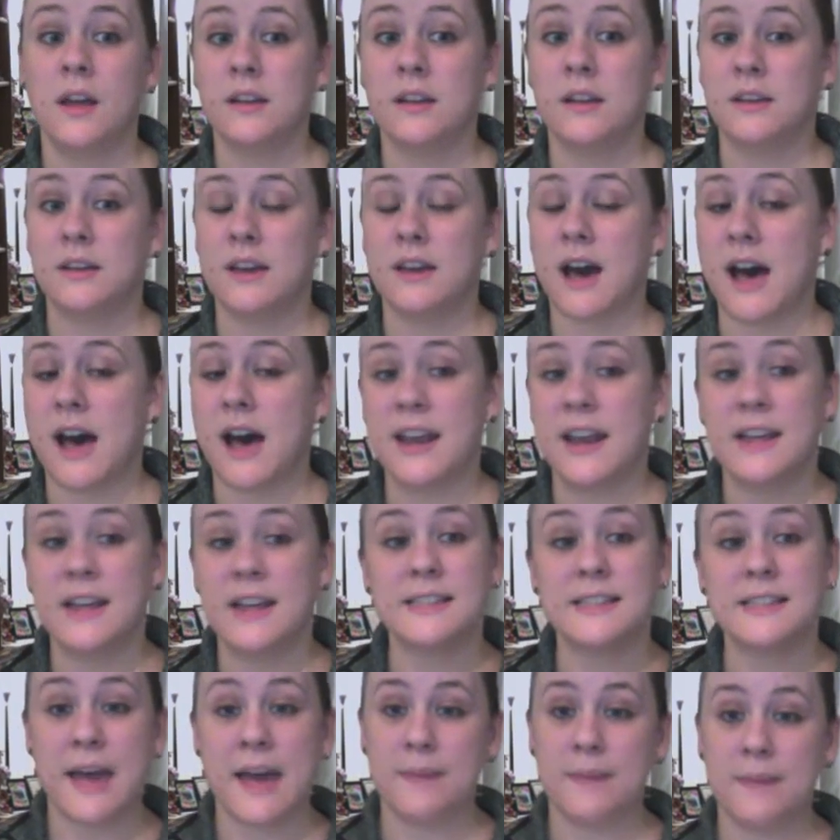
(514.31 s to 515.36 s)
God
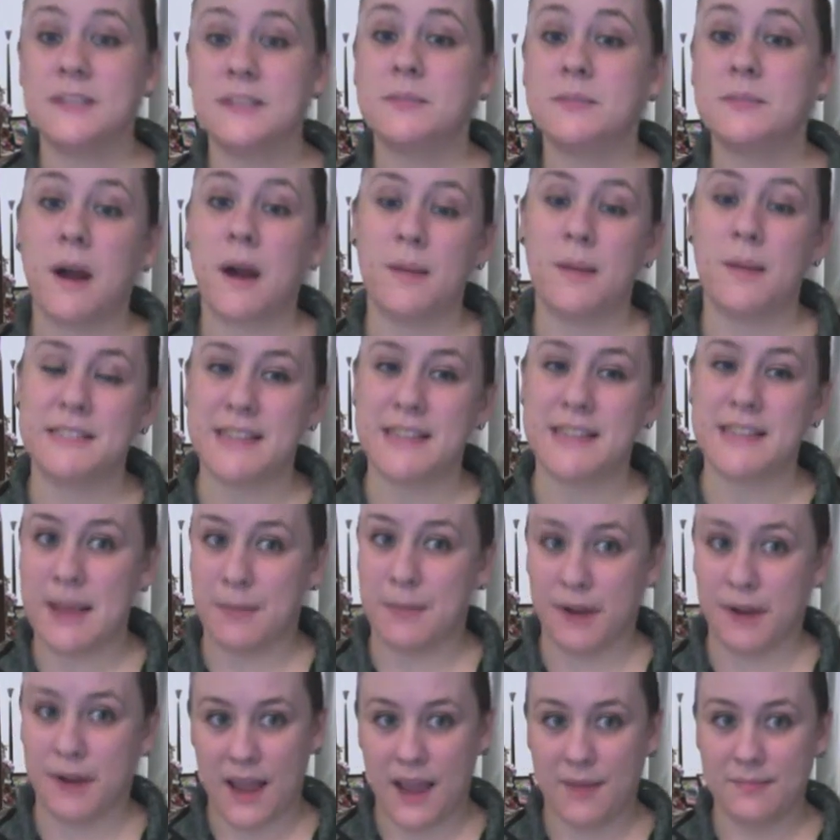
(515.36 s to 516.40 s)
has kept his promise to
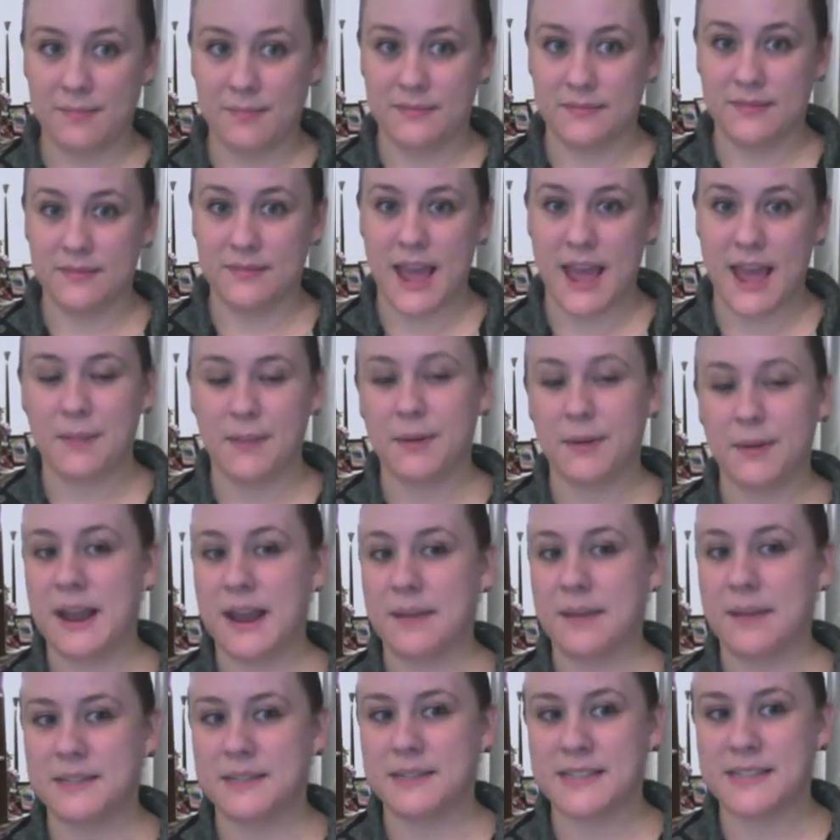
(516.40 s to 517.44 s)
Abraham.
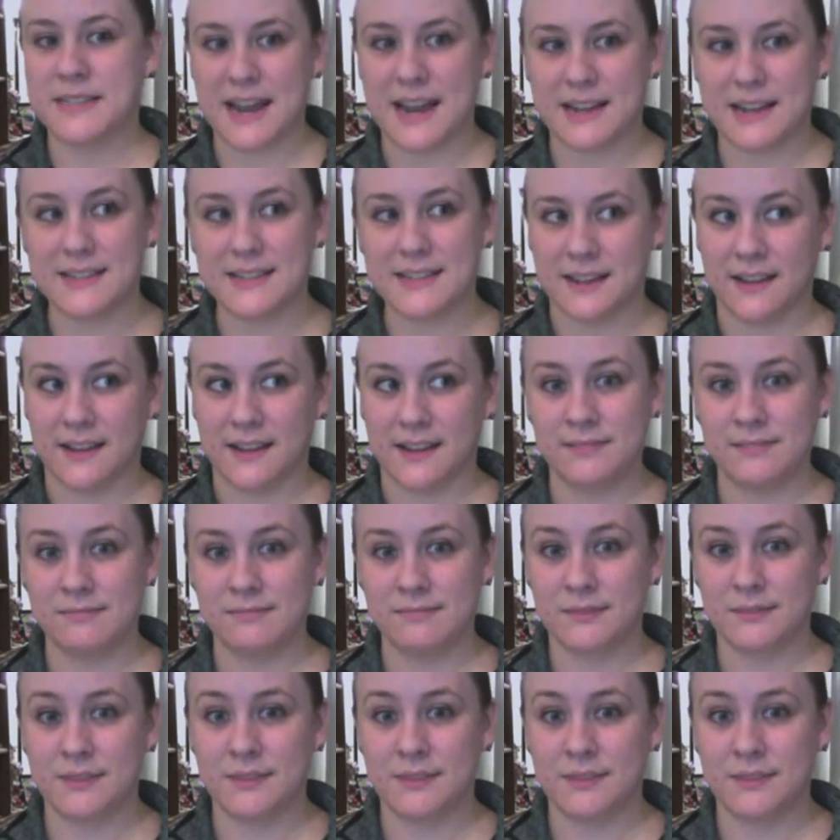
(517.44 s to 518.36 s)
Abraham has had a son.